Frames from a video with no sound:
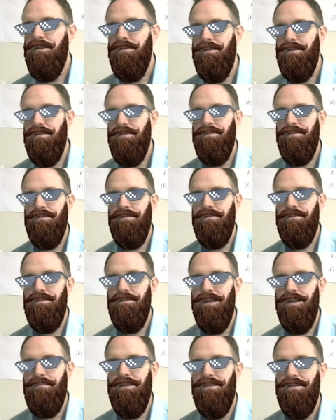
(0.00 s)
So it's got to
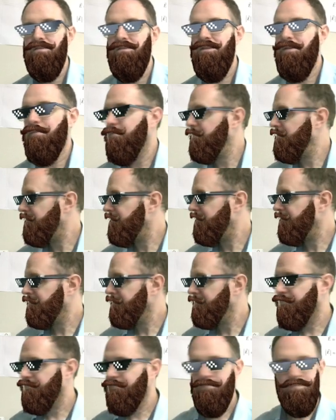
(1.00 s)
be C.
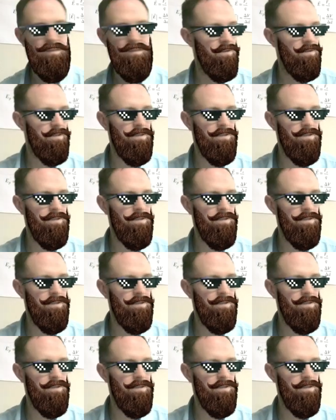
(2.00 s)
There you go.